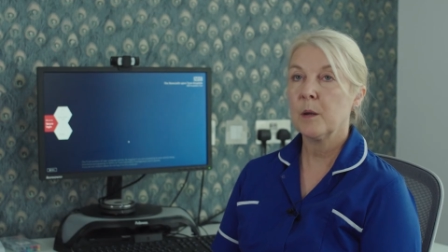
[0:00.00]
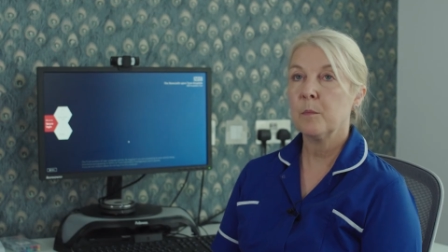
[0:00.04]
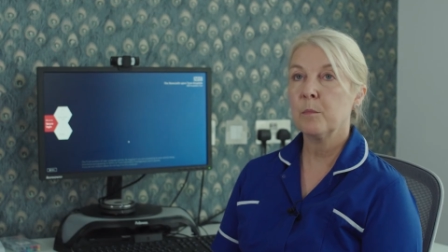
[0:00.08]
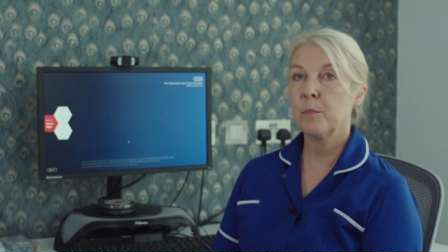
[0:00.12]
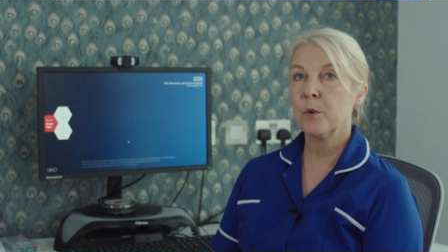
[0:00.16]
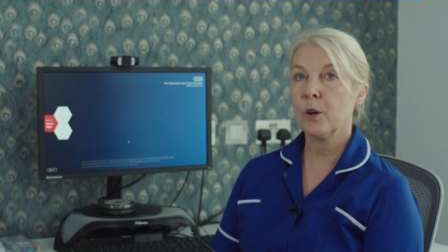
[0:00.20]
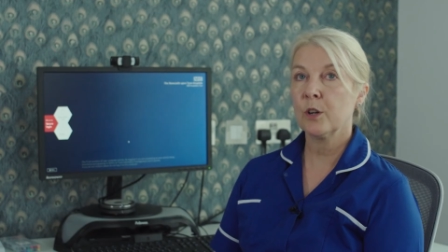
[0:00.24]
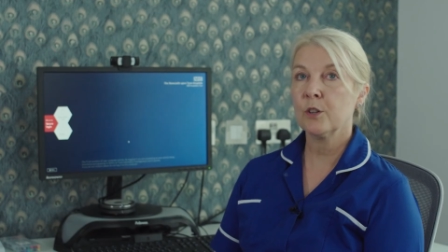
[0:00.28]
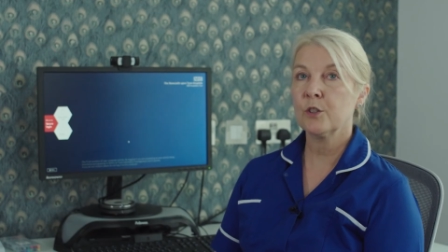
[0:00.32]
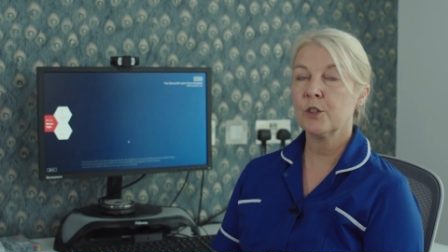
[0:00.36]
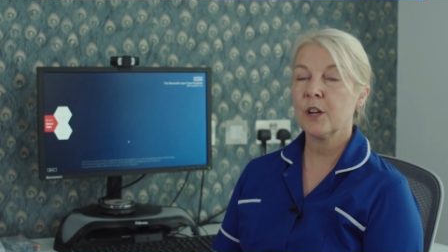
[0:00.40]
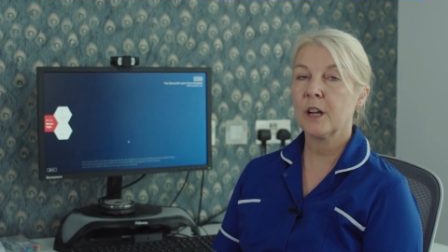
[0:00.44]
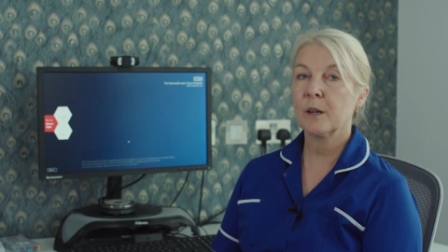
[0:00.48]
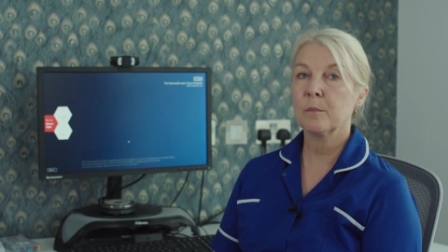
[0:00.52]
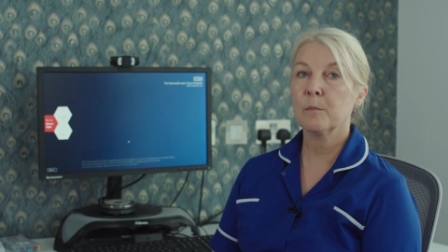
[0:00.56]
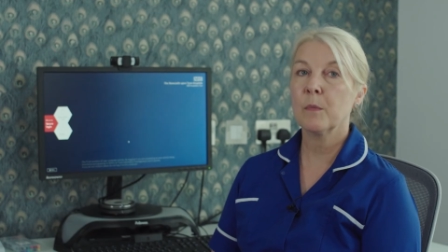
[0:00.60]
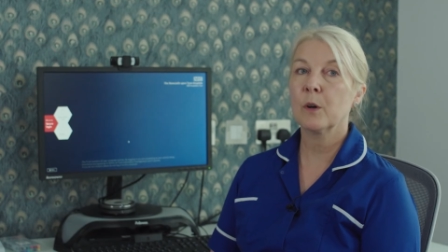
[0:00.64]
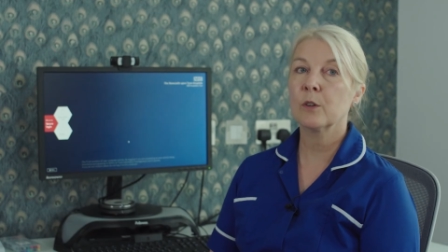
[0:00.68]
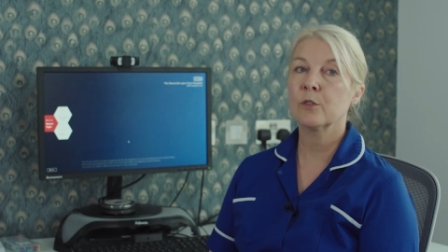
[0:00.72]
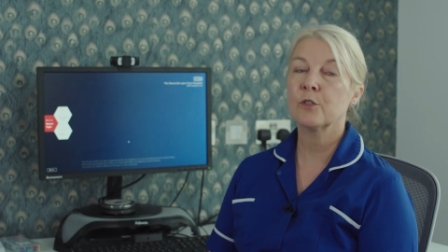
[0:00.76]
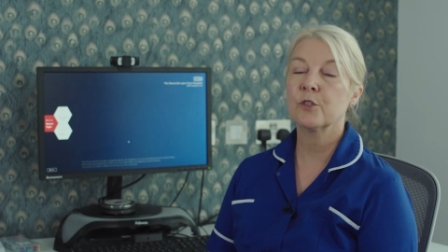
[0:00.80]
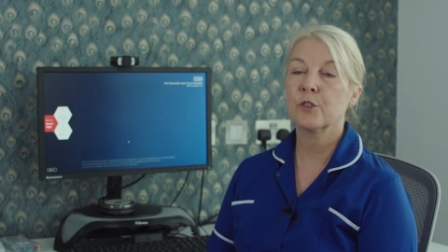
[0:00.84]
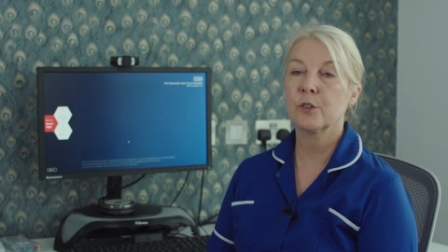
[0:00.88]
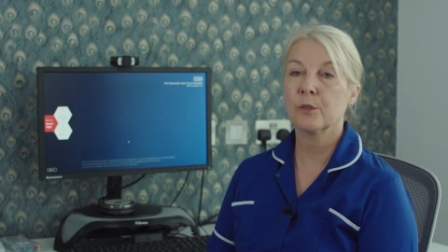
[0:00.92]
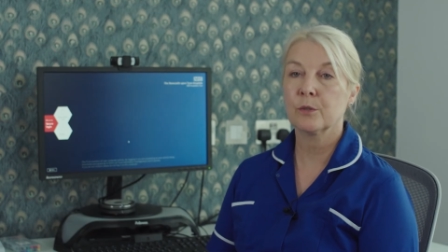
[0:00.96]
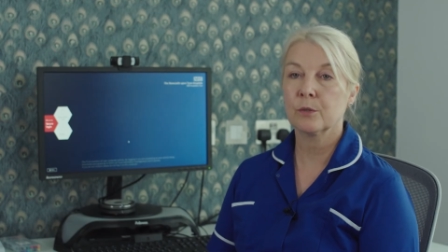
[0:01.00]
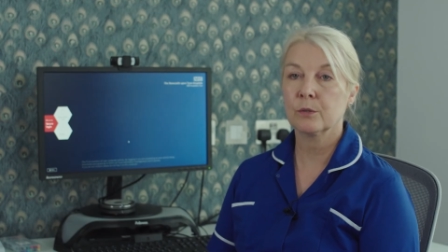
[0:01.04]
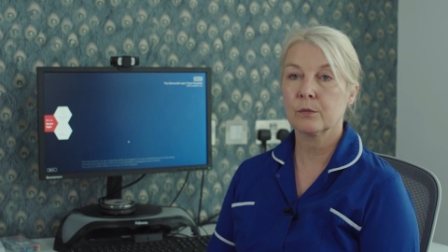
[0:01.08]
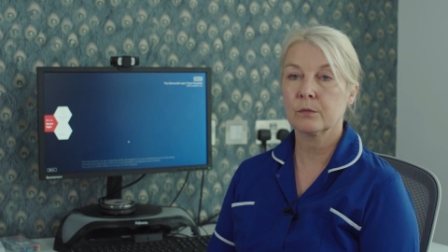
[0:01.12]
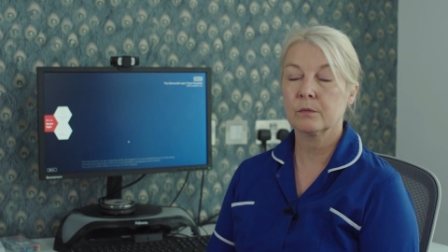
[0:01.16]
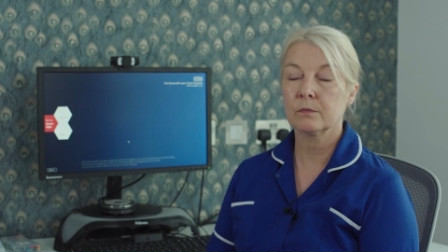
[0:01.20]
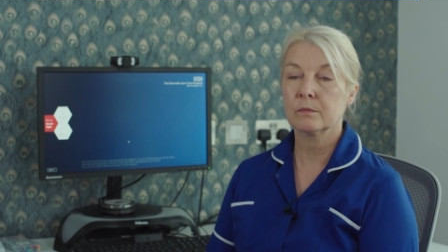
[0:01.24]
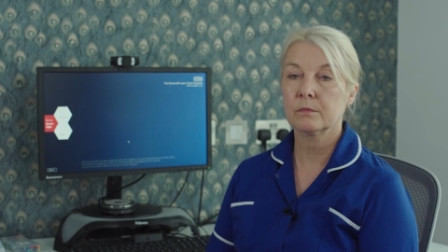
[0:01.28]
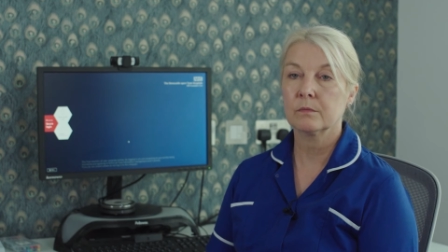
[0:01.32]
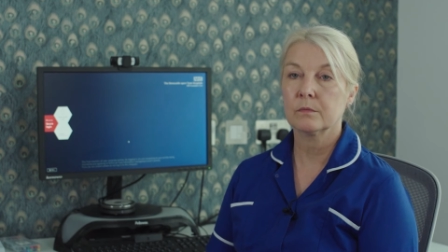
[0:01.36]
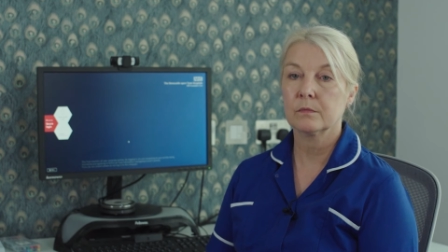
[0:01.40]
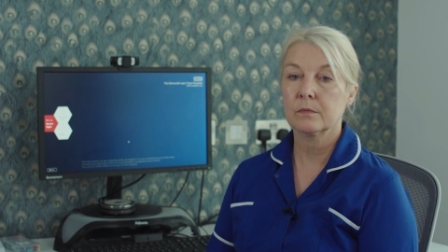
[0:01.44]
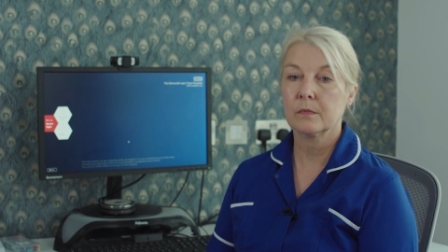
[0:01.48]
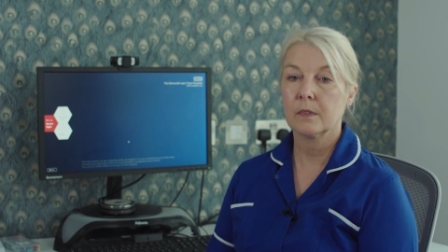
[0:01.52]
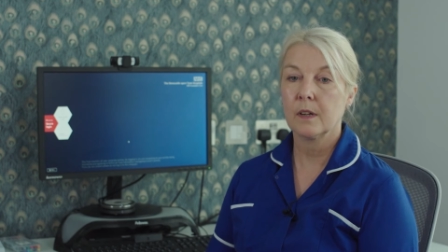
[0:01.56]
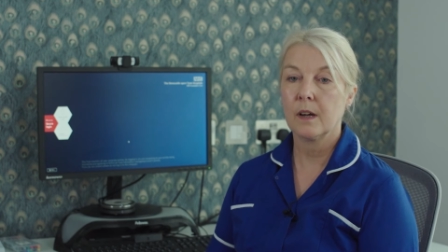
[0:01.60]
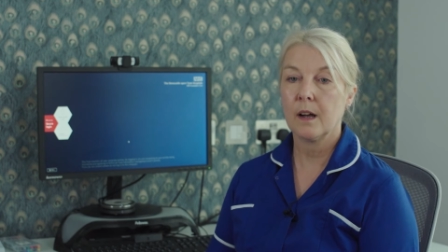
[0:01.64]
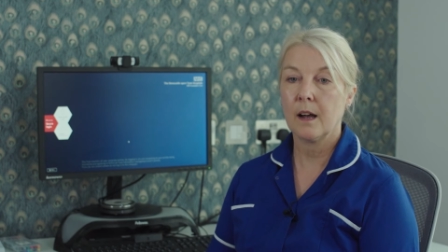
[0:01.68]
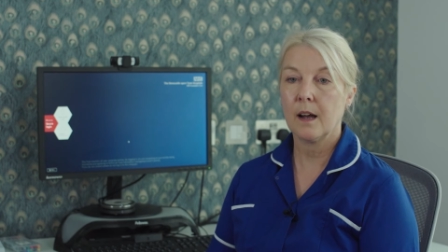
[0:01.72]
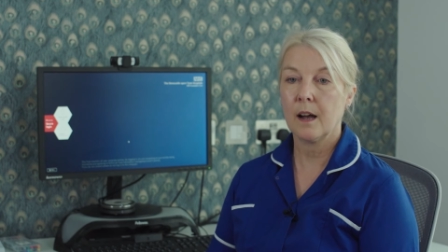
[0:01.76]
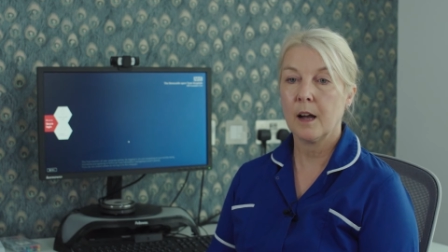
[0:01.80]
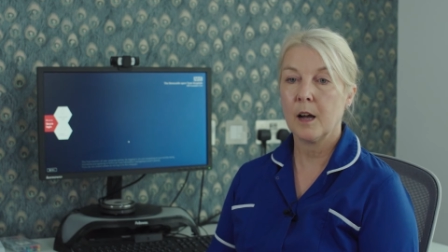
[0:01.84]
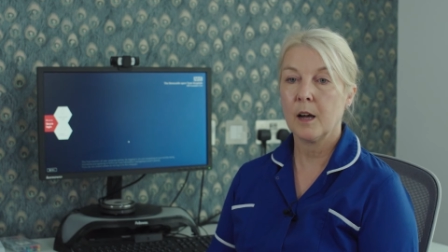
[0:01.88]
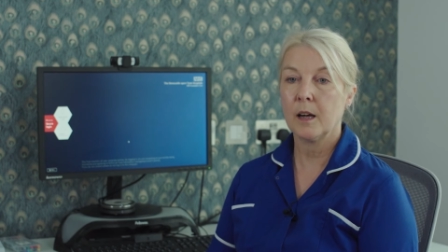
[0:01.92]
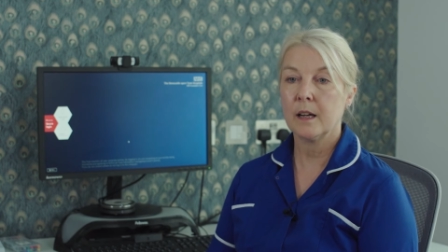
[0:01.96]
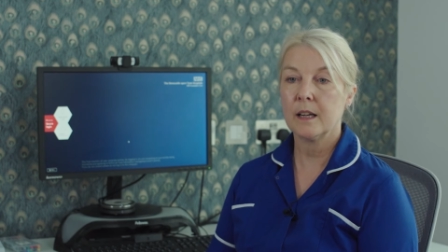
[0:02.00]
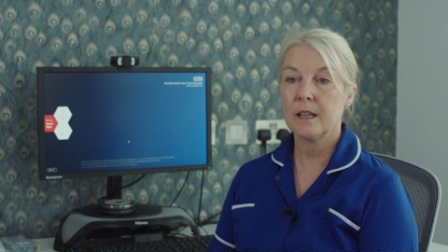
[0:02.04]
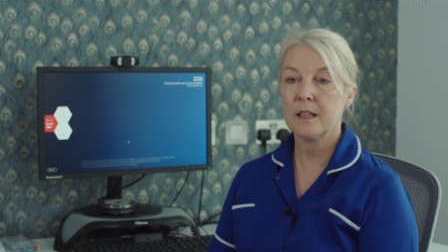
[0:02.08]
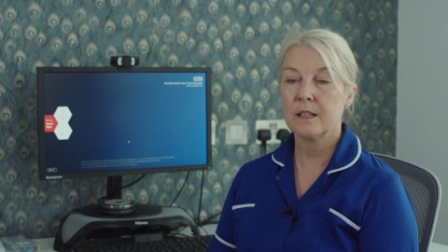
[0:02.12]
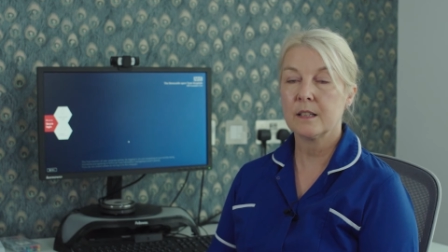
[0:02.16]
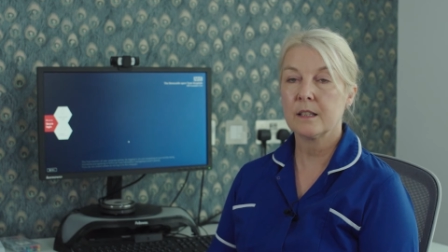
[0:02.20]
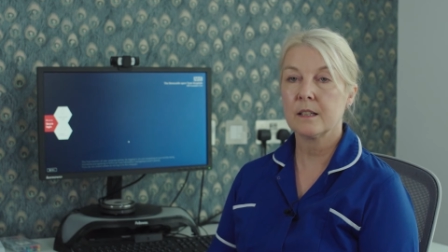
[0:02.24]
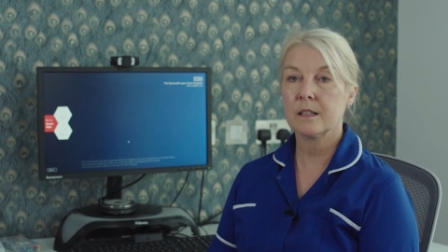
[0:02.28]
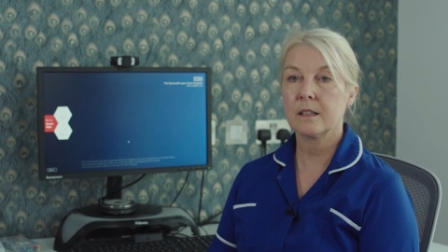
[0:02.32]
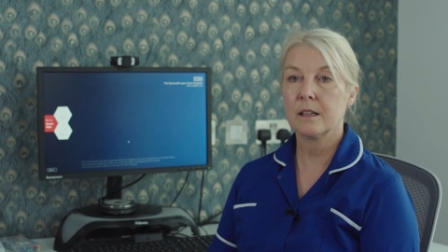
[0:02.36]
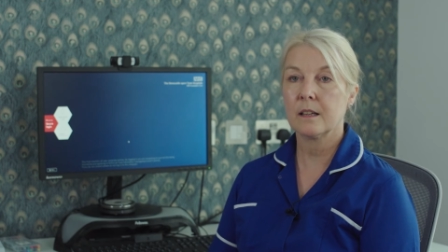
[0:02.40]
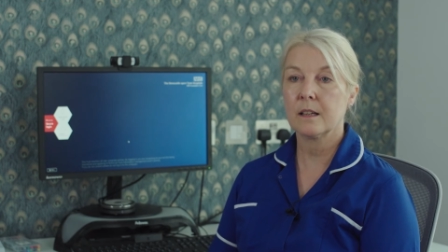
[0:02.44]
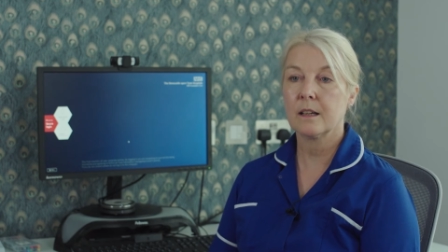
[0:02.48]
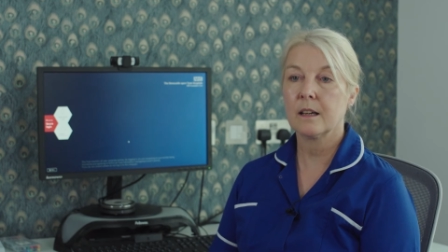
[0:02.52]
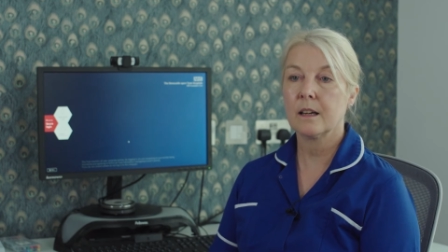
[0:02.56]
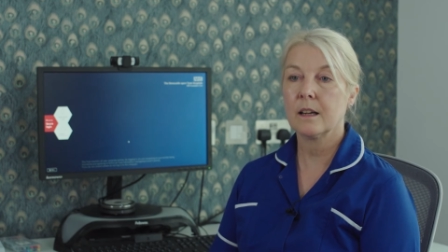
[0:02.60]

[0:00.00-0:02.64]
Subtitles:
project module is